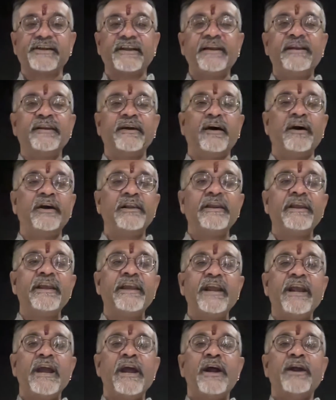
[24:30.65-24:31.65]
in
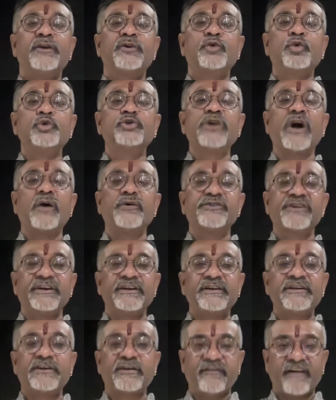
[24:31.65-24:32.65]
early
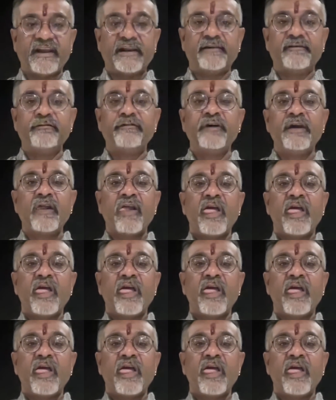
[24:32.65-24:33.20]
2012